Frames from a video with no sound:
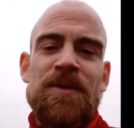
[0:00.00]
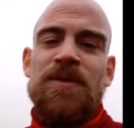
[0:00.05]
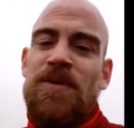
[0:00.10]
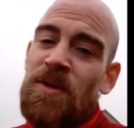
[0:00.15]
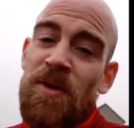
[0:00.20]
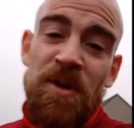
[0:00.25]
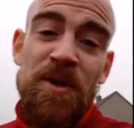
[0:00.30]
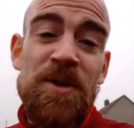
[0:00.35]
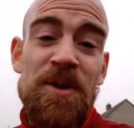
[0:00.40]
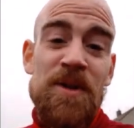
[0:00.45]

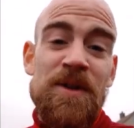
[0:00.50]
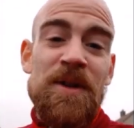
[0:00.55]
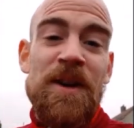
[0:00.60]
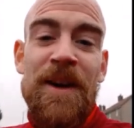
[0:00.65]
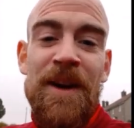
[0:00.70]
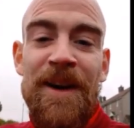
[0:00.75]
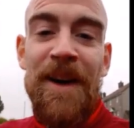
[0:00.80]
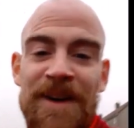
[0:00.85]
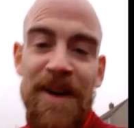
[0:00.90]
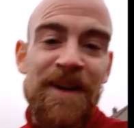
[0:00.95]
Just
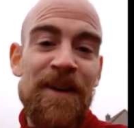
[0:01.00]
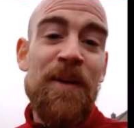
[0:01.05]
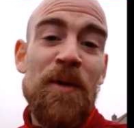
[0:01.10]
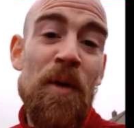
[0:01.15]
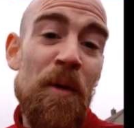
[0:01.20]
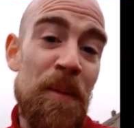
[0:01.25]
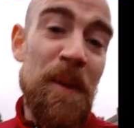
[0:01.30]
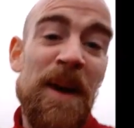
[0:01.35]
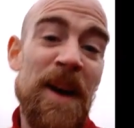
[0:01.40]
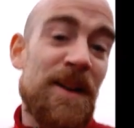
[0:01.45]
hope
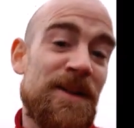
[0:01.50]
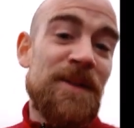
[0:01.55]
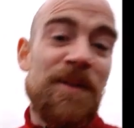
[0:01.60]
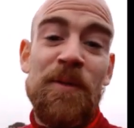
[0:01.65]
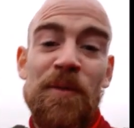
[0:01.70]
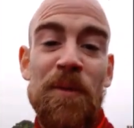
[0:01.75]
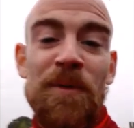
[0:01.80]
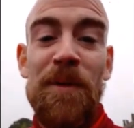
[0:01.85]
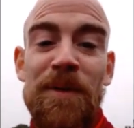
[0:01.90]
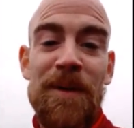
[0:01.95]
he gets a
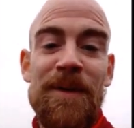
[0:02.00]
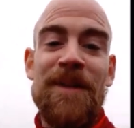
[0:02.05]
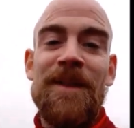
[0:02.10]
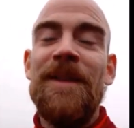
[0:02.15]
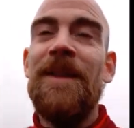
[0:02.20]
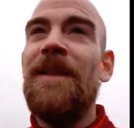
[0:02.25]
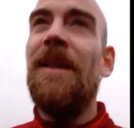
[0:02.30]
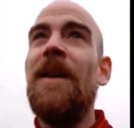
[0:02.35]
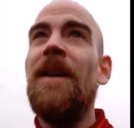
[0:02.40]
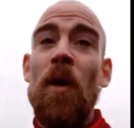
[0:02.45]
goal.
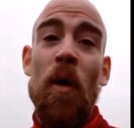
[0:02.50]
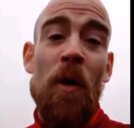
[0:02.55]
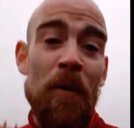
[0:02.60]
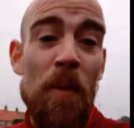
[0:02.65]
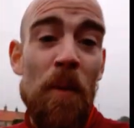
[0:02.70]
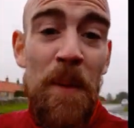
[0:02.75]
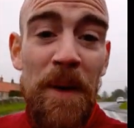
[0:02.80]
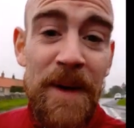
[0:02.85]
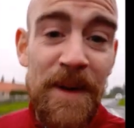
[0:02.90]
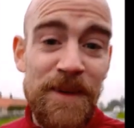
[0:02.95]
And hope we
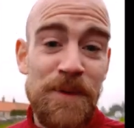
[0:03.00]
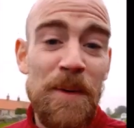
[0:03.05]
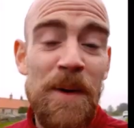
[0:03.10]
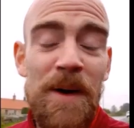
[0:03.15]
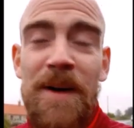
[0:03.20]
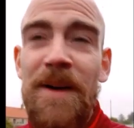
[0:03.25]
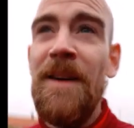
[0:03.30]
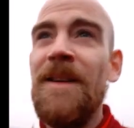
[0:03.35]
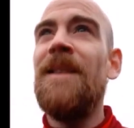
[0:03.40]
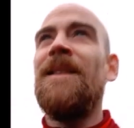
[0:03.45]
win as
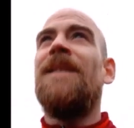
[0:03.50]
well.